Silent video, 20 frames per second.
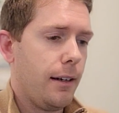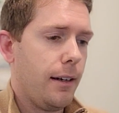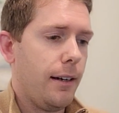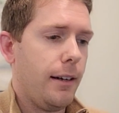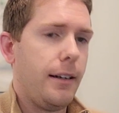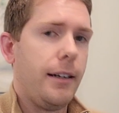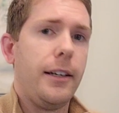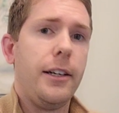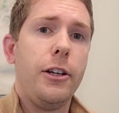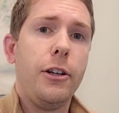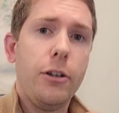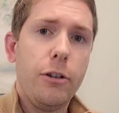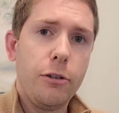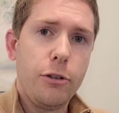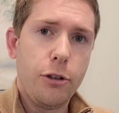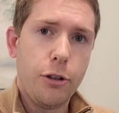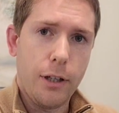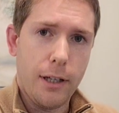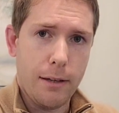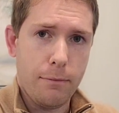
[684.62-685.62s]

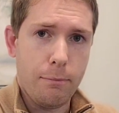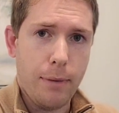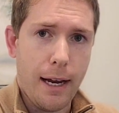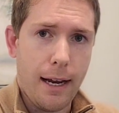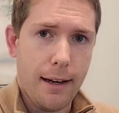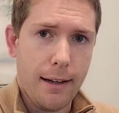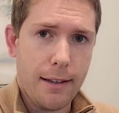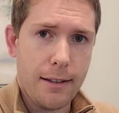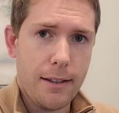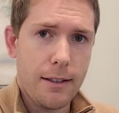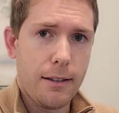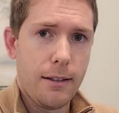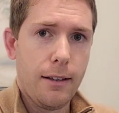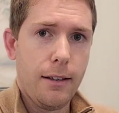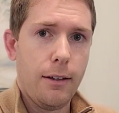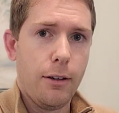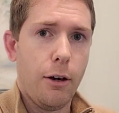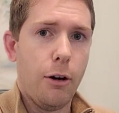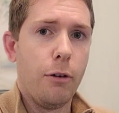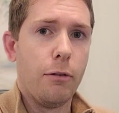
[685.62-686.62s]
huge impacts
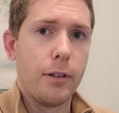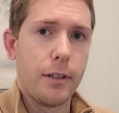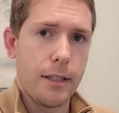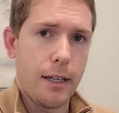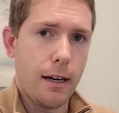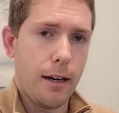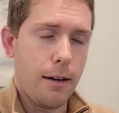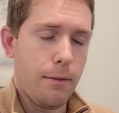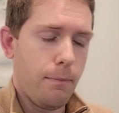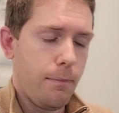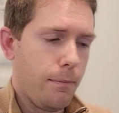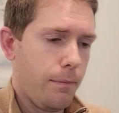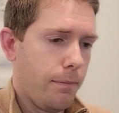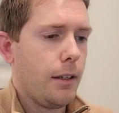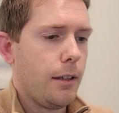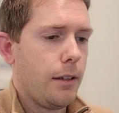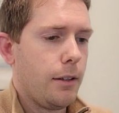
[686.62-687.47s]
over time.